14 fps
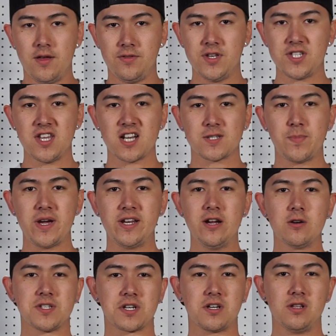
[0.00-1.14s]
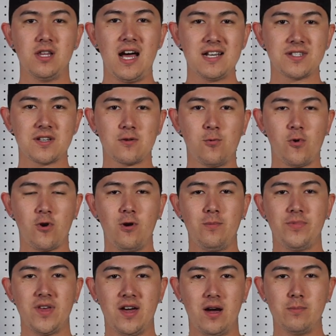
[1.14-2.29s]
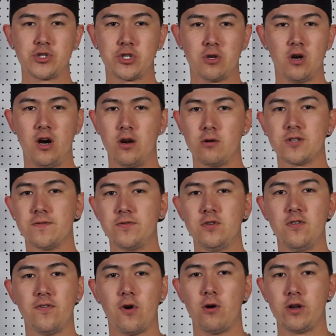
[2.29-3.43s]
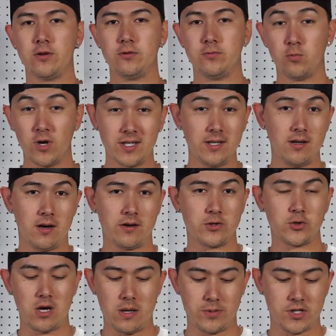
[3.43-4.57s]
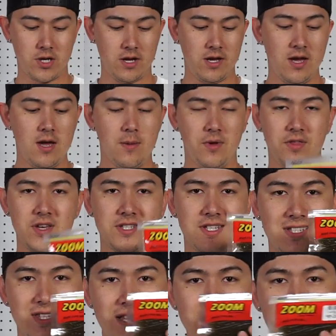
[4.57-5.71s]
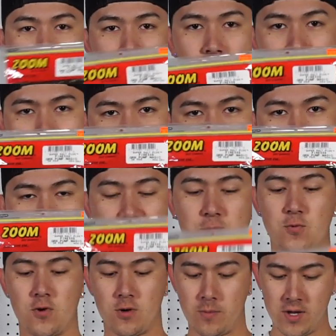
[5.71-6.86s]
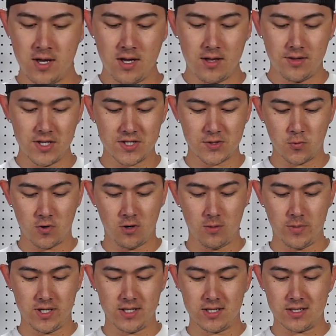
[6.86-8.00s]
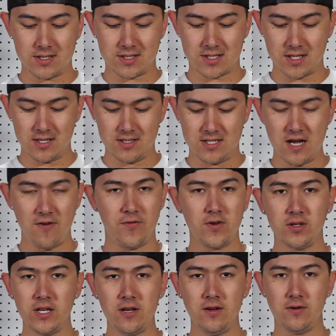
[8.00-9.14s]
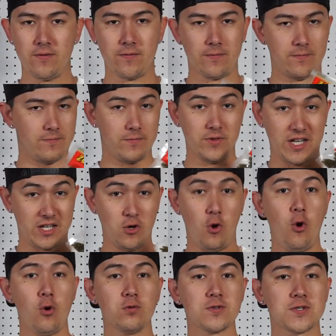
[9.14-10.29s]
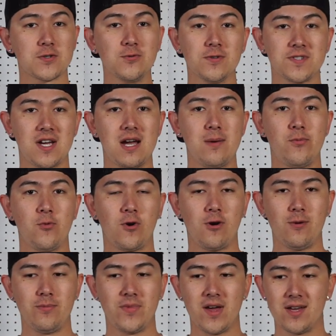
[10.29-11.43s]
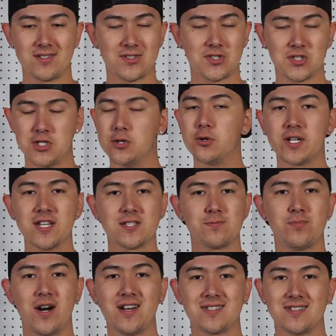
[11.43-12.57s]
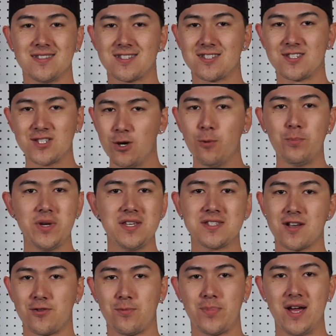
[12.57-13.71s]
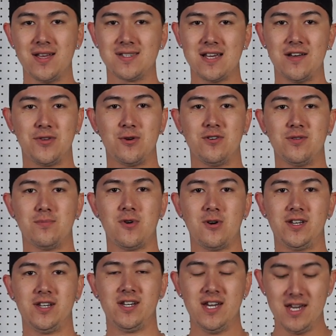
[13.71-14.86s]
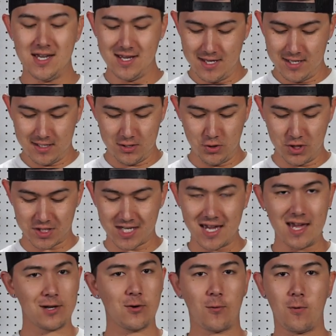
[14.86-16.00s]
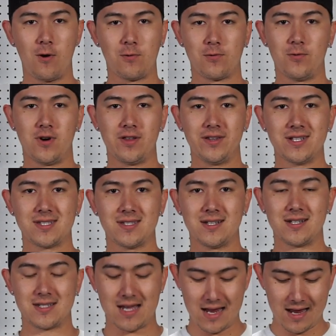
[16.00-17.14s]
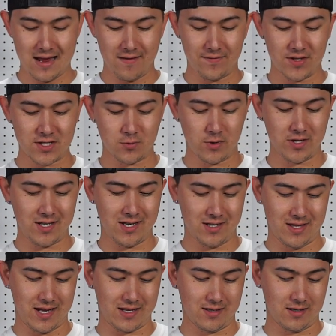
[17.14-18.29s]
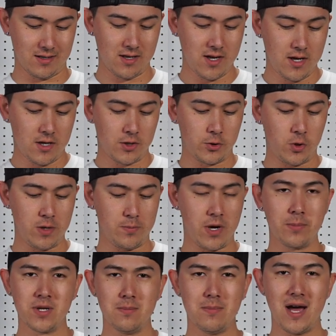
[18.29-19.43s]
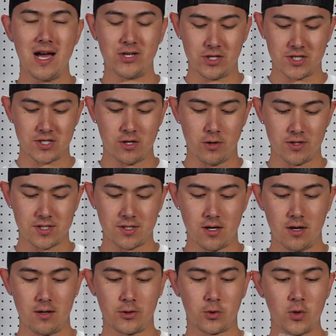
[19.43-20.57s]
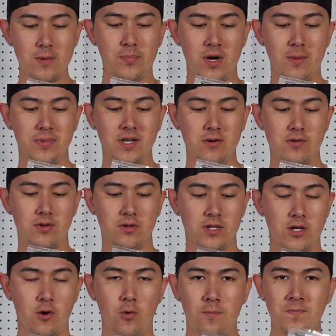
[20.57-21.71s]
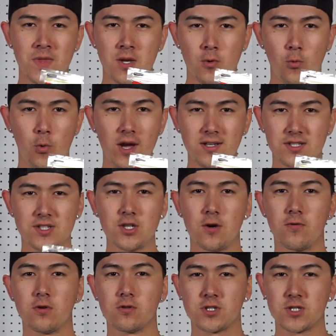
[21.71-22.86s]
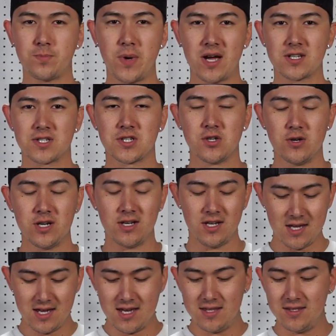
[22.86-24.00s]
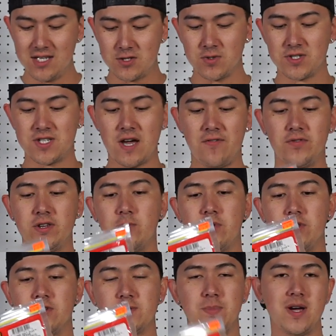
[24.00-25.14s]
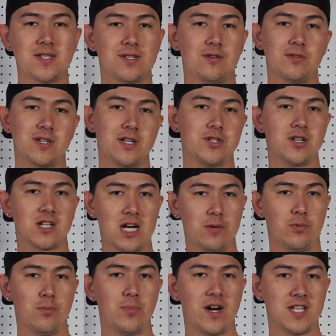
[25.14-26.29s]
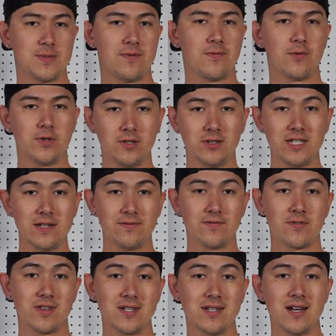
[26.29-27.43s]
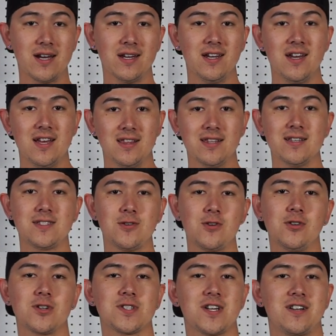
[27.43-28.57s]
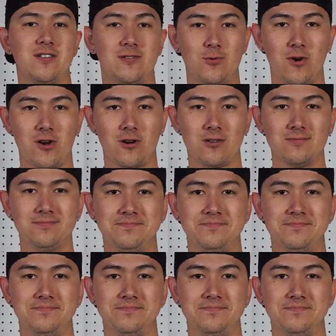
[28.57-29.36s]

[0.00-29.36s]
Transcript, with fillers: This next bait here is a classic worm that I'm sure hundreds of you have already redid on a drop shot, but this is the Zoom Finesse worm. This worm is definitely like an old school type worm that still gets bites and still beats other baits out there on the market. You just can't go wrong with one of these things. I have this one in like a green pumpkin magic, so it's a green pumpkin with a little white silver specks to it. This one's definitely one of those baits that will get you a couple bites before you leave for the day. Let's see what it looks like underwater.